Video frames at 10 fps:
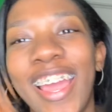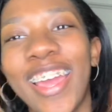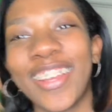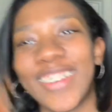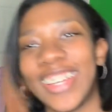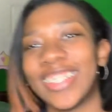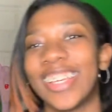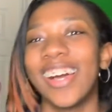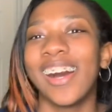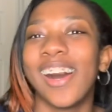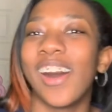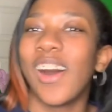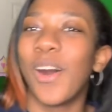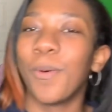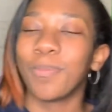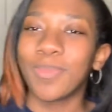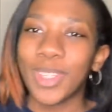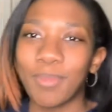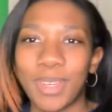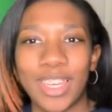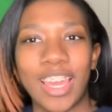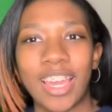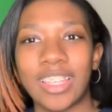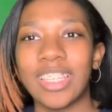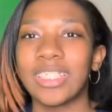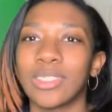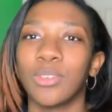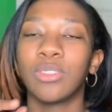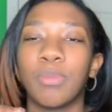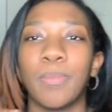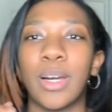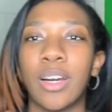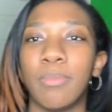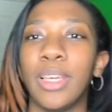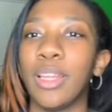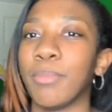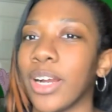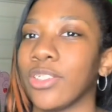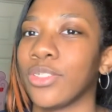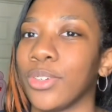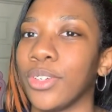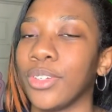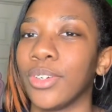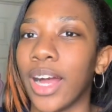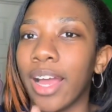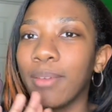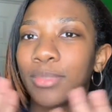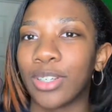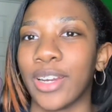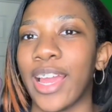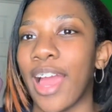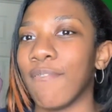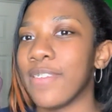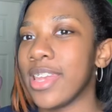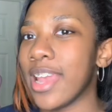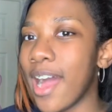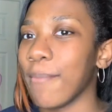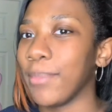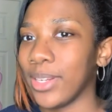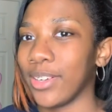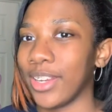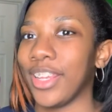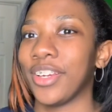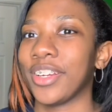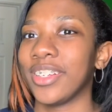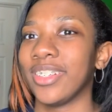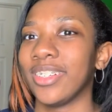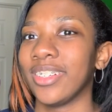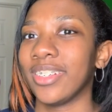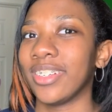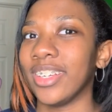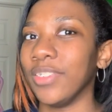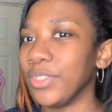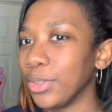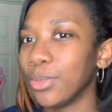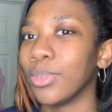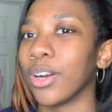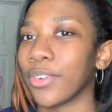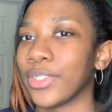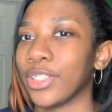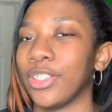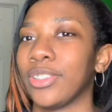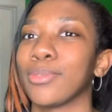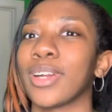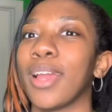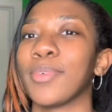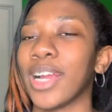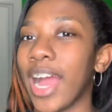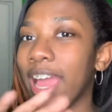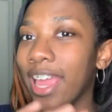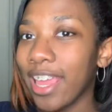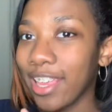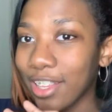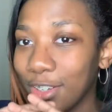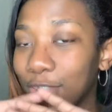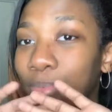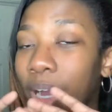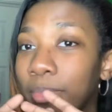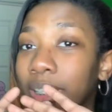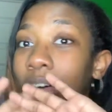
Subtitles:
Anyways, but yeah, this is going to be my updated brow tutorial. I am sorry I have not been on here. If you are a returning subscriber, I know you're probably